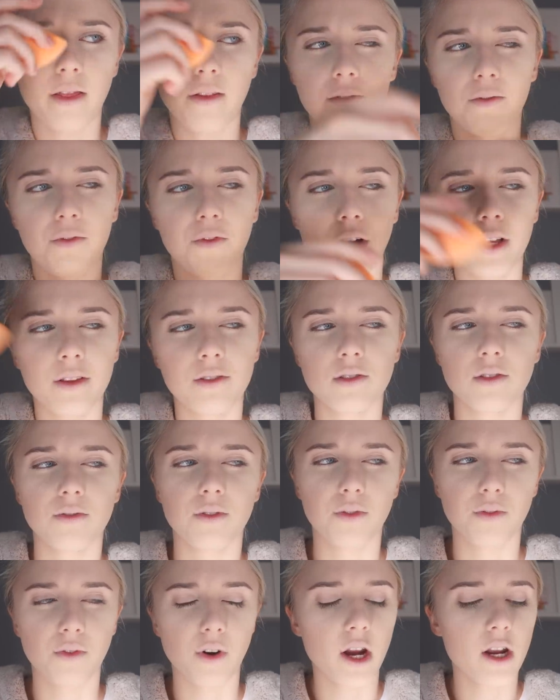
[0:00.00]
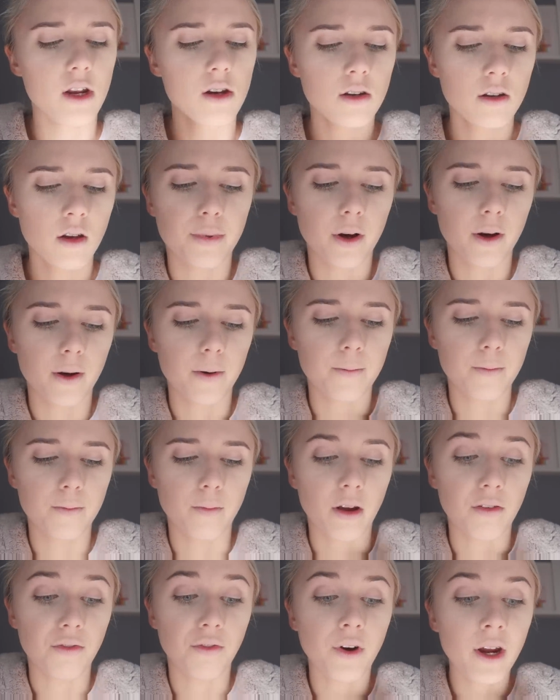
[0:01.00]
and then friends of a friend. But
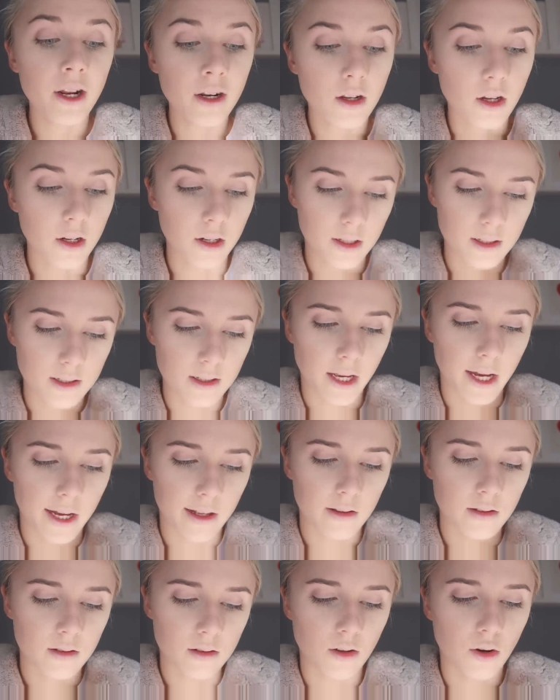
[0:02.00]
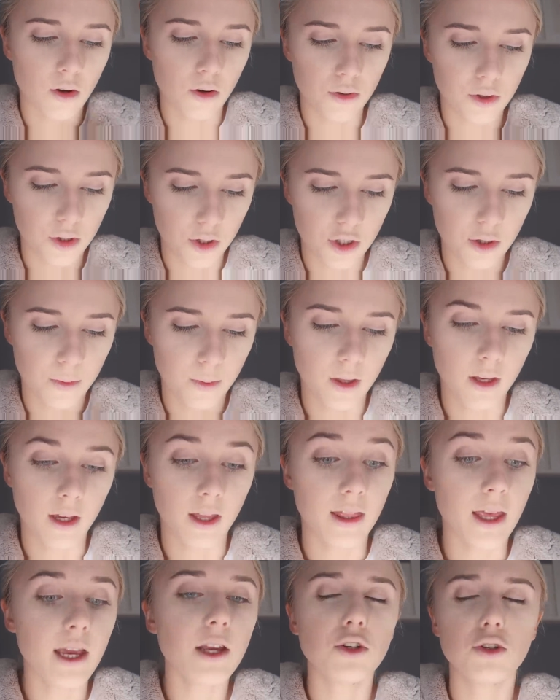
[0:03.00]
my friend understands the whole YouTube thing
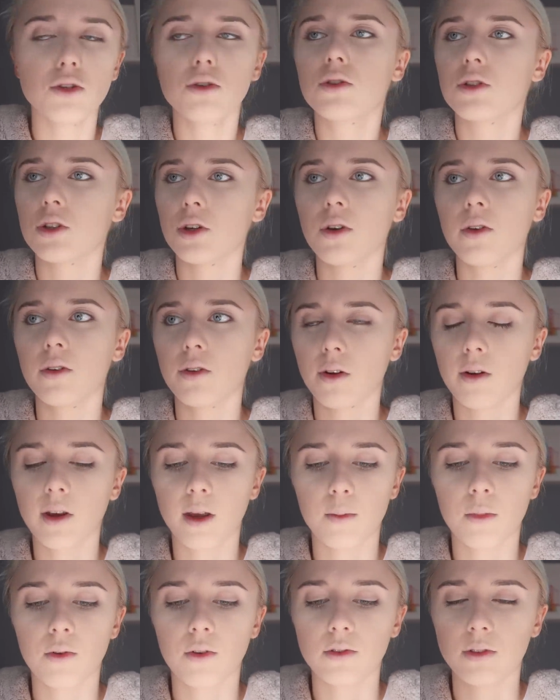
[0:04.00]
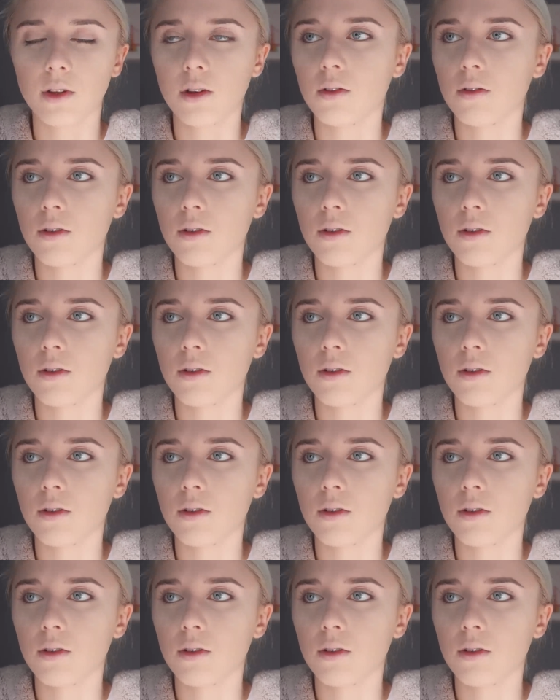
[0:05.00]
and they do too, don't get me wrong, they're